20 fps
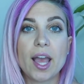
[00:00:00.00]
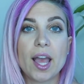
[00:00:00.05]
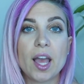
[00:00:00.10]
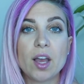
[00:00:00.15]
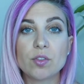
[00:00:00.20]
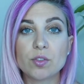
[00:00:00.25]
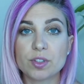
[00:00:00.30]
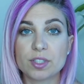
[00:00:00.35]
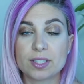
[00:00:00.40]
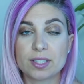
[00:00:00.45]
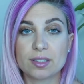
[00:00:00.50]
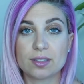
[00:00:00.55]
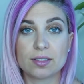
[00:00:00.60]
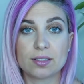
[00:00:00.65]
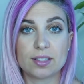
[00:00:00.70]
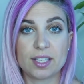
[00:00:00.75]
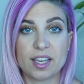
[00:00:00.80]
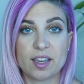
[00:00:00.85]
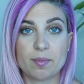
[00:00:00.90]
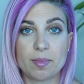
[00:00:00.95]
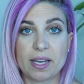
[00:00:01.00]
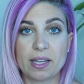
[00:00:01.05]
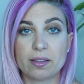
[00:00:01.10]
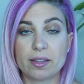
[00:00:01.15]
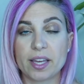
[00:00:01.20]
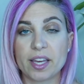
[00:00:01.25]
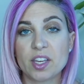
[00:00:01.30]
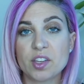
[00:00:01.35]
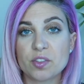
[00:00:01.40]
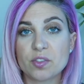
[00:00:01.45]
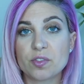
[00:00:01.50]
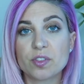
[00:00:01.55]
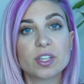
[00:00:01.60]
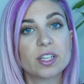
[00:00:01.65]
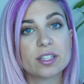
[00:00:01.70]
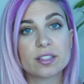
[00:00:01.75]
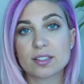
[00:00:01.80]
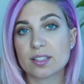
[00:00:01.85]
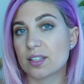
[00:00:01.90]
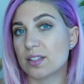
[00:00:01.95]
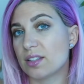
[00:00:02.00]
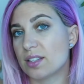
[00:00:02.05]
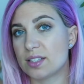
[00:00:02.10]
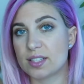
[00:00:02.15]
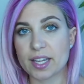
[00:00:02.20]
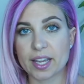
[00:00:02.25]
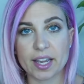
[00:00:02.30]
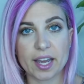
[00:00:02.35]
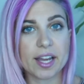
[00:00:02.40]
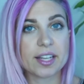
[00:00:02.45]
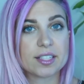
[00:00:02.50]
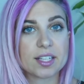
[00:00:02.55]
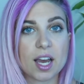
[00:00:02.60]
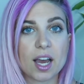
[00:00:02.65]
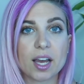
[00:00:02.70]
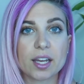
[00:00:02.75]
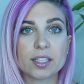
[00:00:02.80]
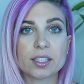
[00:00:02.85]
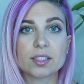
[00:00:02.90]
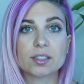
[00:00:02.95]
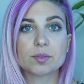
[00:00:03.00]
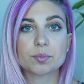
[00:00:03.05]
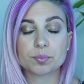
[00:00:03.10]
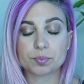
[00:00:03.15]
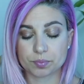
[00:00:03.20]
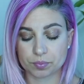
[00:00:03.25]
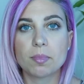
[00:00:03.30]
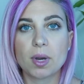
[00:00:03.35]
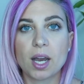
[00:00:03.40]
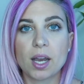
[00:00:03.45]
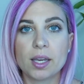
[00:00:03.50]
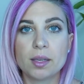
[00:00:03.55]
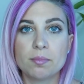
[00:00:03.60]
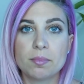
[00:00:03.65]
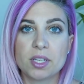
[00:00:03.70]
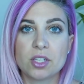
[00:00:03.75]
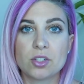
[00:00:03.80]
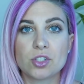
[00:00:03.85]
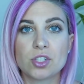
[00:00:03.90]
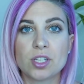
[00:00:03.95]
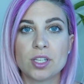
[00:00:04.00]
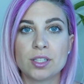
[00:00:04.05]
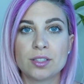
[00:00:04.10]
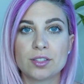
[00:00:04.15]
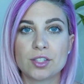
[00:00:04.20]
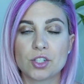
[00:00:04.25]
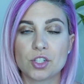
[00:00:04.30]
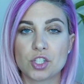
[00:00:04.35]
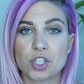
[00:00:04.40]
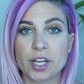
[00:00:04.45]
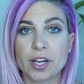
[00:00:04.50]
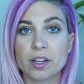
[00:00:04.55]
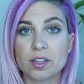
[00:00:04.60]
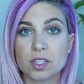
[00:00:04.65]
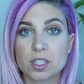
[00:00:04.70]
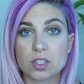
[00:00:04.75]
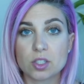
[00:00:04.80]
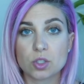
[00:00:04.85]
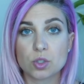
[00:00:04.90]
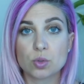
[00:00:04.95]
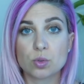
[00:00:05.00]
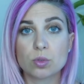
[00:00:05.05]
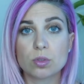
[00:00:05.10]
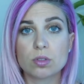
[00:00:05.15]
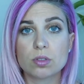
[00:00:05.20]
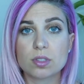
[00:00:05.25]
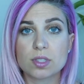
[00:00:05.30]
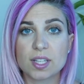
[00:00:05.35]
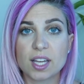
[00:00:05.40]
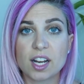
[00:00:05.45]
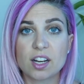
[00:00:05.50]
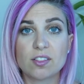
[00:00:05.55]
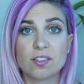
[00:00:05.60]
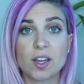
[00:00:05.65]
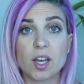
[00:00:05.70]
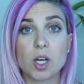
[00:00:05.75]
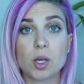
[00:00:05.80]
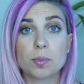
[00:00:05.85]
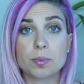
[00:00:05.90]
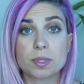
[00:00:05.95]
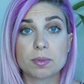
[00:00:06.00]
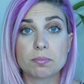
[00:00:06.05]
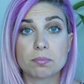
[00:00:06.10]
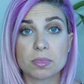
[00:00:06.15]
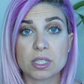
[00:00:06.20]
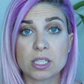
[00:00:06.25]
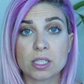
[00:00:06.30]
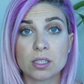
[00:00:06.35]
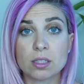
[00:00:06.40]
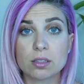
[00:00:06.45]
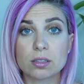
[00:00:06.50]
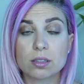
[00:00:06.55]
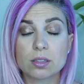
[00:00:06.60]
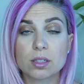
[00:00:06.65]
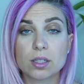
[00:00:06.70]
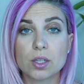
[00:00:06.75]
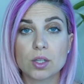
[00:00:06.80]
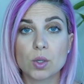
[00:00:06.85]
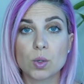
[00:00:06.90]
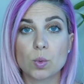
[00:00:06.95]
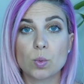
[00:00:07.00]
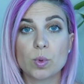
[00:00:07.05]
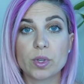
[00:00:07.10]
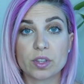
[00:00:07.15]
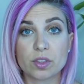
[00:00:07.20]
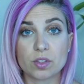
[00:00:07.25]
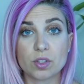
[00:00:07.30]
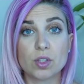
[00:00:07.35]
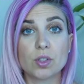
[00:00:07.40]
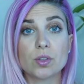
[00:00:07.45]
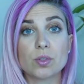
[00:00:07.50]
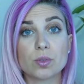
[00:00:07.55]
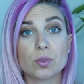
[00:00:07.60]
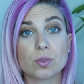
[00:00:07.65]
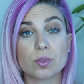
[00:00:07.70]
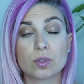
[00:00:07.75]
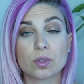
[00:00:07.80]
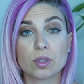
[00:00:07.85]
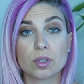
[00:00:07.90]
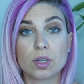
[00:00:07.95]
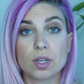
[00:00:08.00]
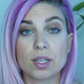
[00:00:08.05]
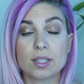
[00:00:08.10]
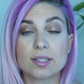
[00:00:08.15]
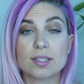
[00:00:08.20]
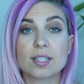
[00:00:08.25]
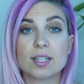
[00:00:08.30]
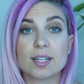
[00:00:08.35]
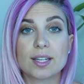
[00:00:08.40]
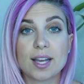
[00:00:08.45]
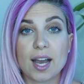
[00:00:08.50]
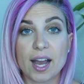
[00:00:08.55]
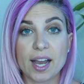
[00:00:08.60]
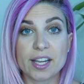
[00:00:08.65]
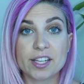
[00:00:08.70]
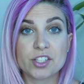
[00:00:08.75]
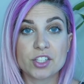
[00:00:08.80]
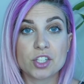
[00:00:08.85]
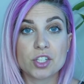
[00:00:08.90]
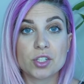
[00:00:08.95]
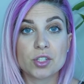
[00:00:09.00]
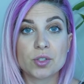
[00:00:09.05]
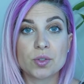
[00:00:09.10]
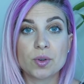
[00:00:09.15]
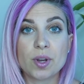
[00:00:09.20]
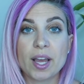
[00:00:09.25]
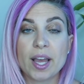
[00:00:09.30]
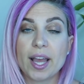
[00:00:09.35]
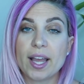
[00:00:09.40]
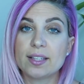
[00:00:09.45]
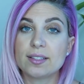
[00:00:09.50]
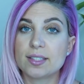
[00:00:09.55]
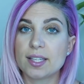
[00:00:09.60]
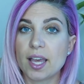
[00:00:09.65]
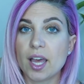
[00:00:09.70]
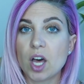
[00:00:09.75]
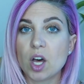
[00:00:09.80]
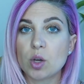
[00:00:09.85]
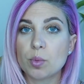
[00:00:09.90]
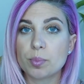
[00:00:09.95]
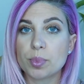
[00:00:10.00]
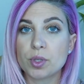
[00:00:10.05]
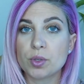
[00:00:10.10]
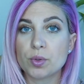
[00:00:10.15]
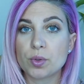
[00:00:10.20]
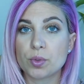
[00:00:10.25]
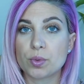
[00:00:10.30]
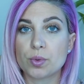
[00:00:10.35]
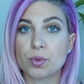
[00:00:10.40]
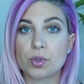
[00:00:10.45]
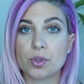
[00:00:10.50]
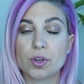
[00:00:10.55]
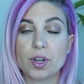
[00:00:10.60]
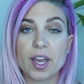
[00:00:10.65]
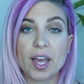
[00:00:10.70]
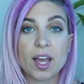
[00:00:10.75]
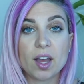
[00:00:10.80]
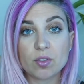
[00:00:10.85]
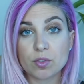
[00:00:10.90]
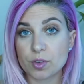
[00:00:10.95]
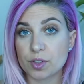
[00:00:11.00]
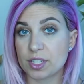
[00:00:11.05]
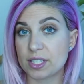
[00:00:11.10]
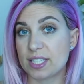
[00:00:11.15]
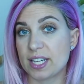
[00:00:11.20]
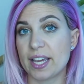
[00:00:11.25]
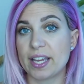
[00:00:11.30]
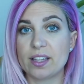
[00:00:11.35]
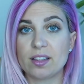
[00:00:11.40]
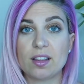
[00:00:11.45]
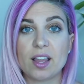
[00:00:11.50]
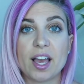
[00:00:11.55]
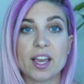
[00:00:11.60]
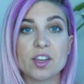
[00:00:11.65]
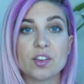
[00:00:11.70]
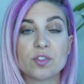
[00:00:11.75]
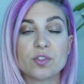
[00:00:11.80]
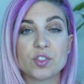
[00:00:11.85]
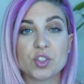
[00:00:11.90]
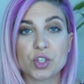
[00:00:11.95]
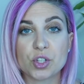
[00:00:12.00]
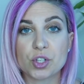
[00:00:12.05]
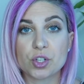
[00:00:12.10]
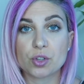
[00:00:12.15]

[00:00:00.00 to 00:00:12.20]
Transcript: every single day of my life until the day I die. My mission to share these tools that have helped me with you, to guide you and to help you through your everyday life, your